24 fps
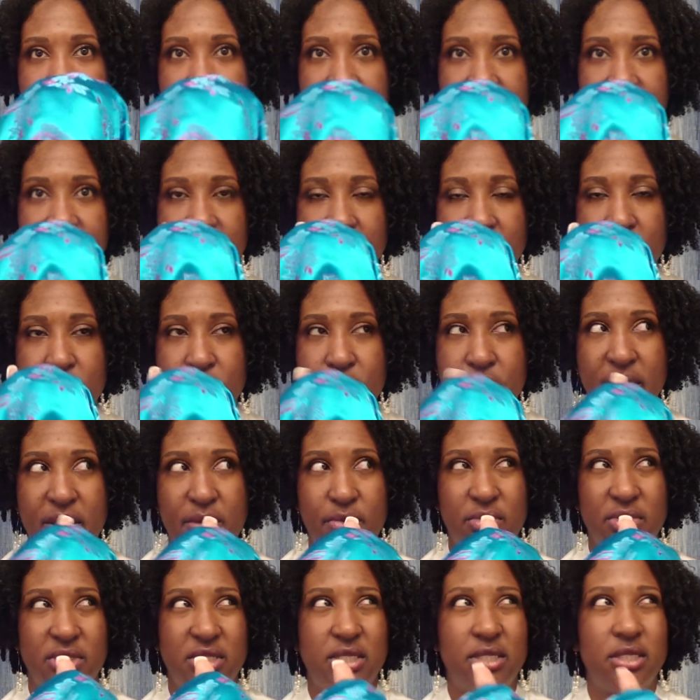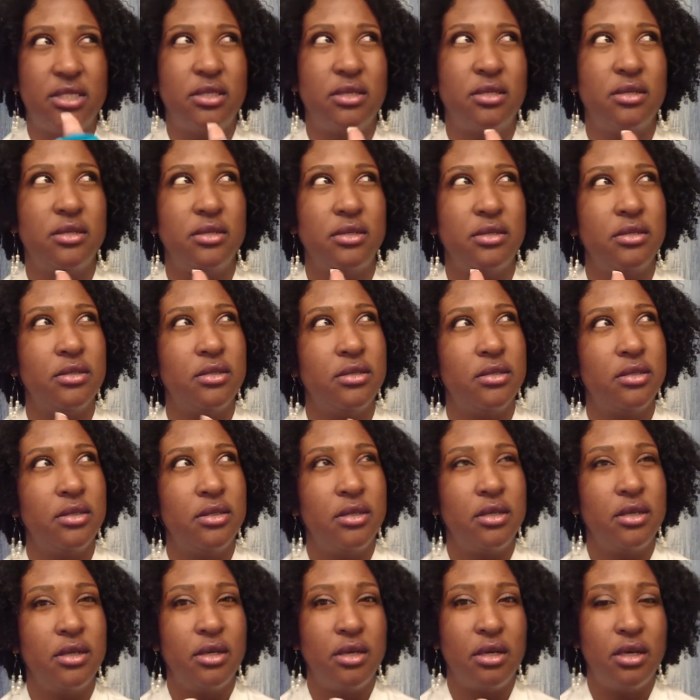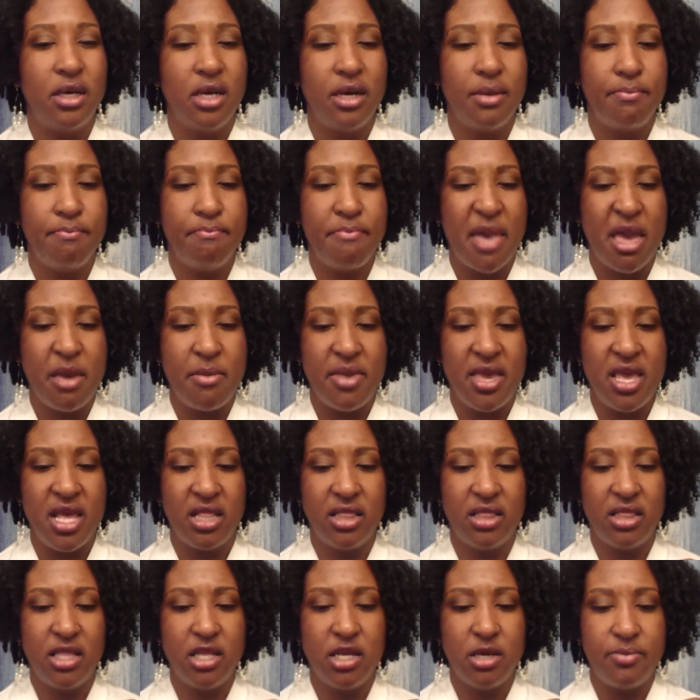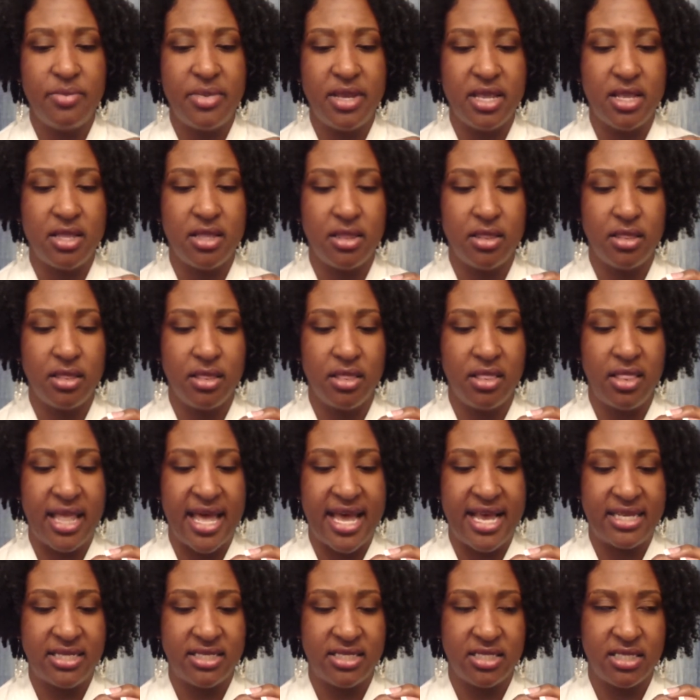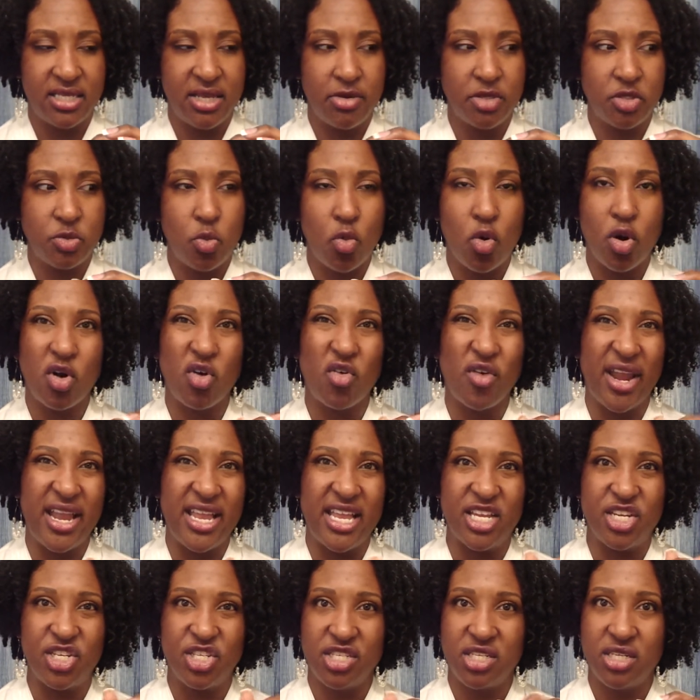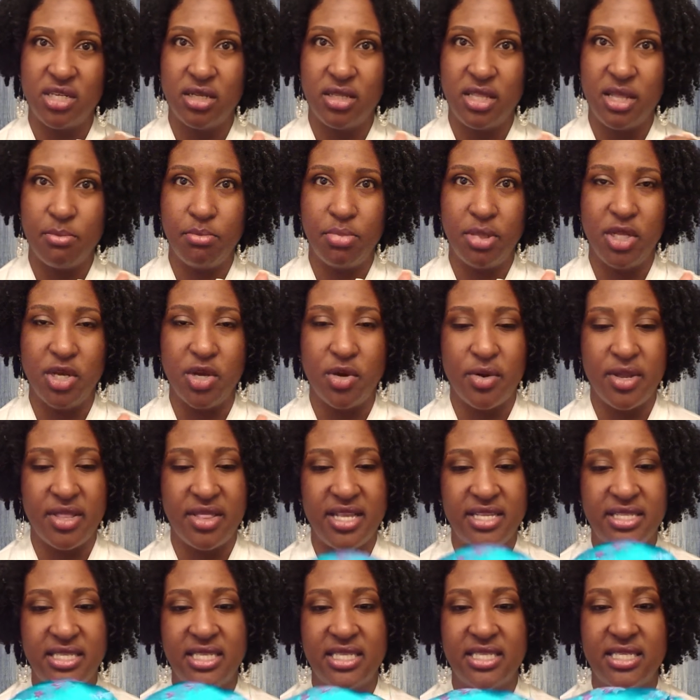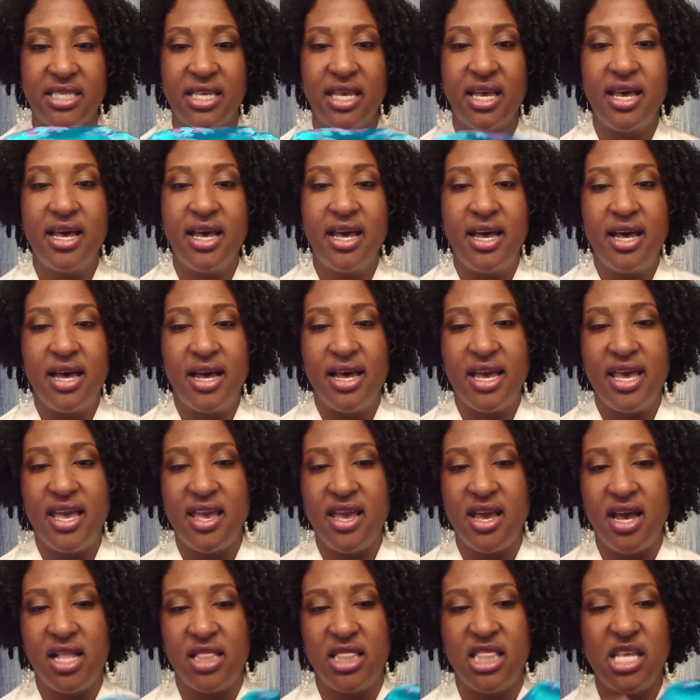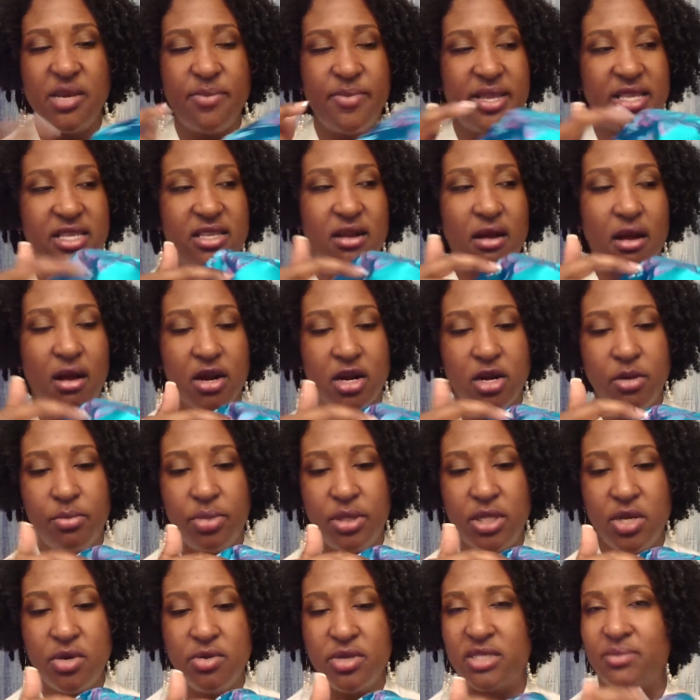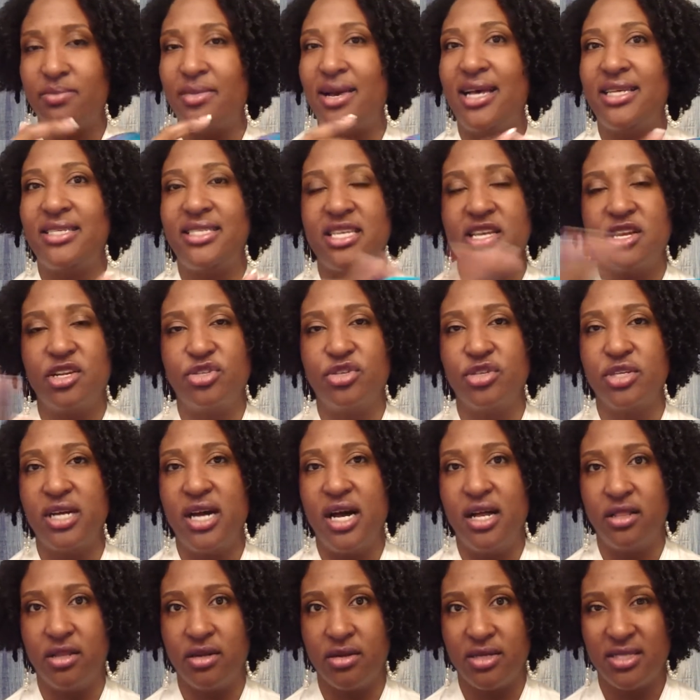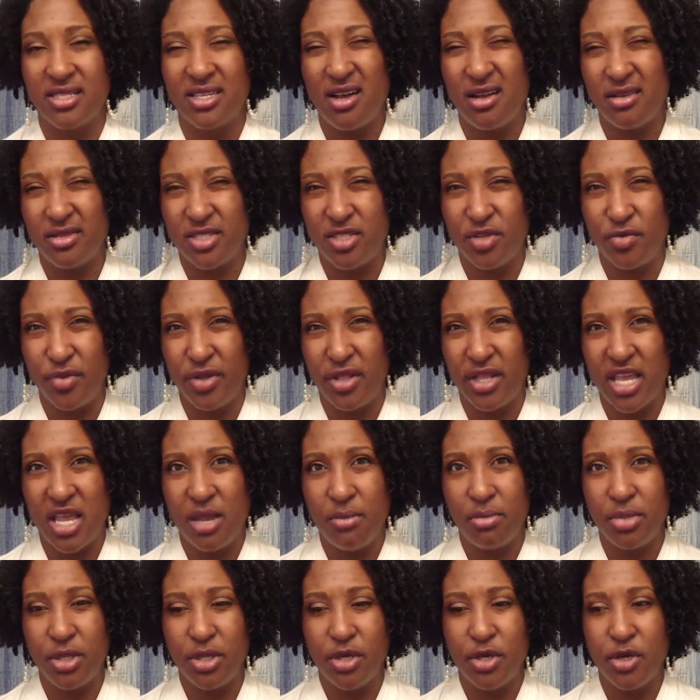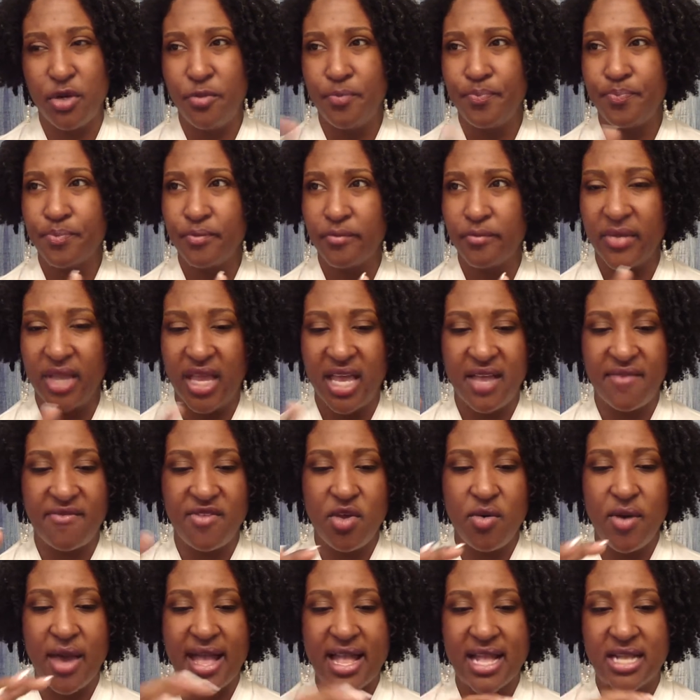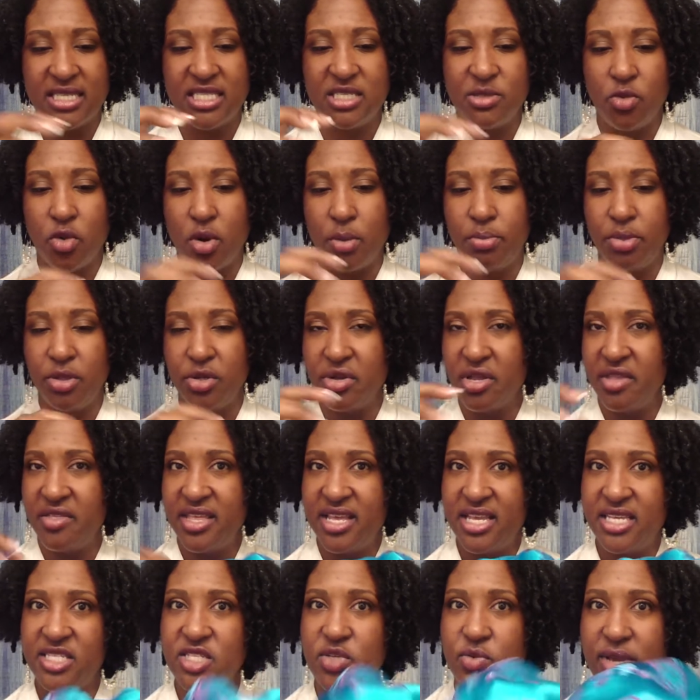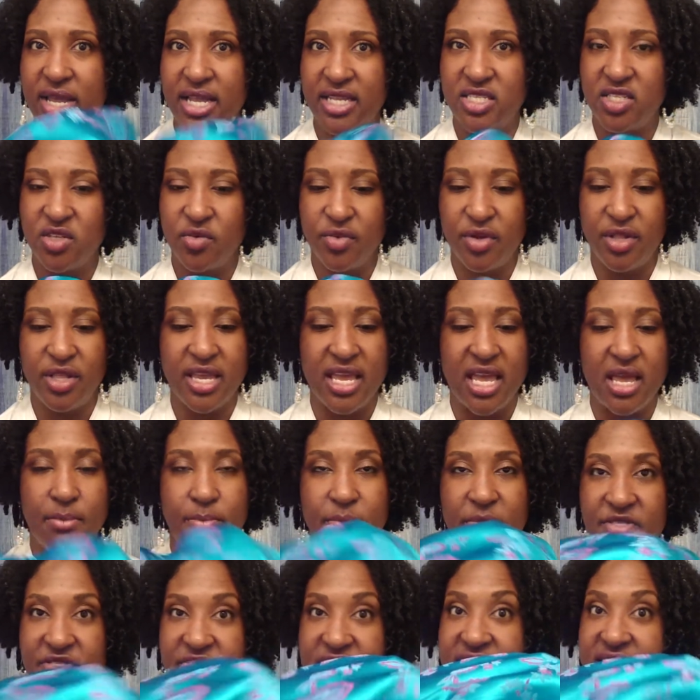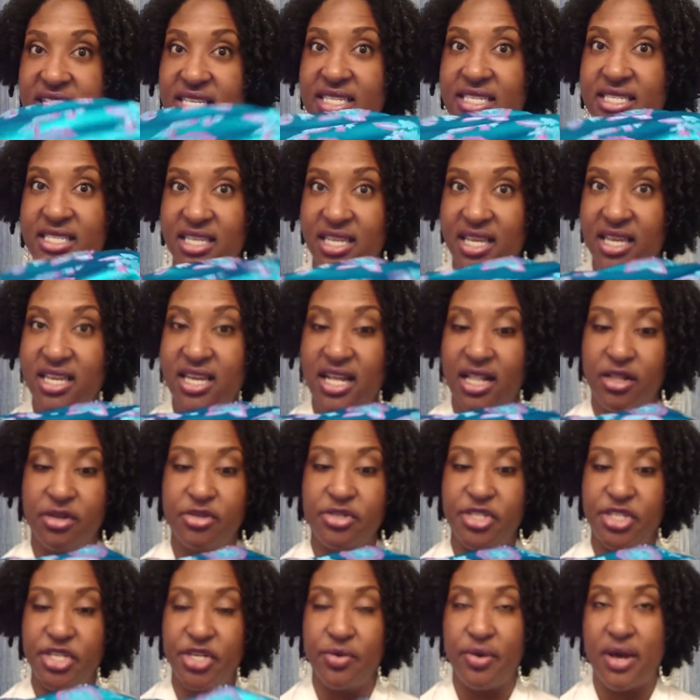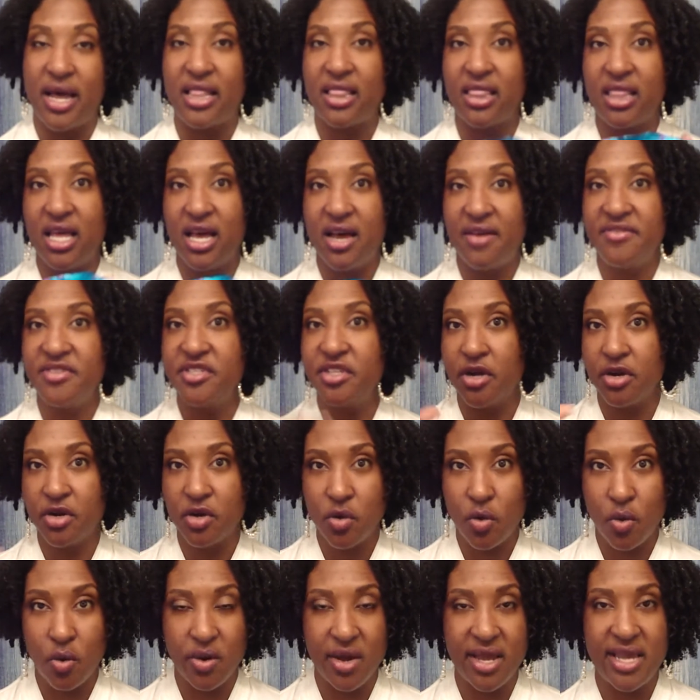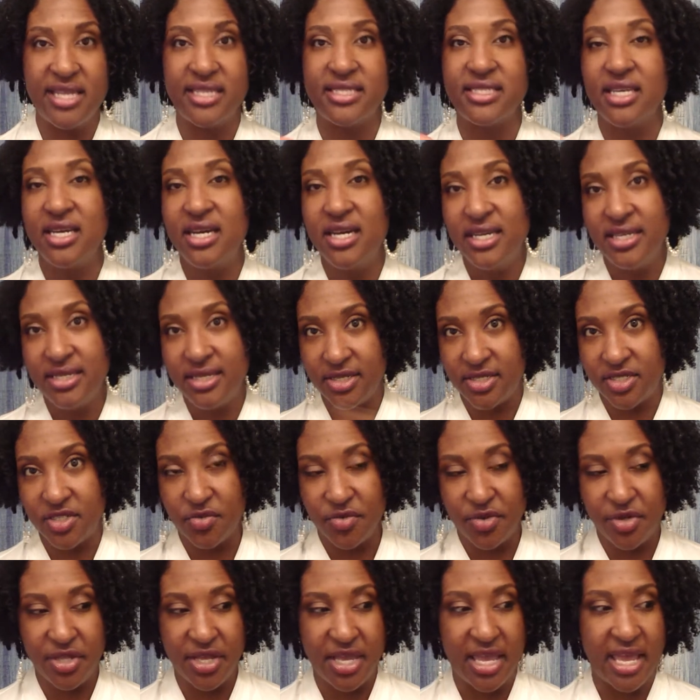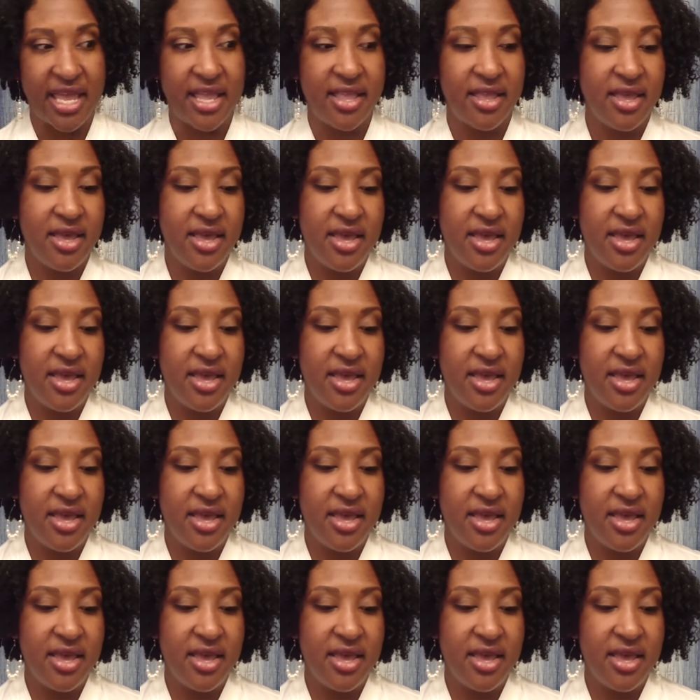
So it was maybe a little bit less, it was more greenish than blue, and this is a little bit darker blue is my signature color. It's called Cerulean Blue, and if you added some more blue to this, you would get cerulean. But this is a good color too. I love turquoise to cerulean.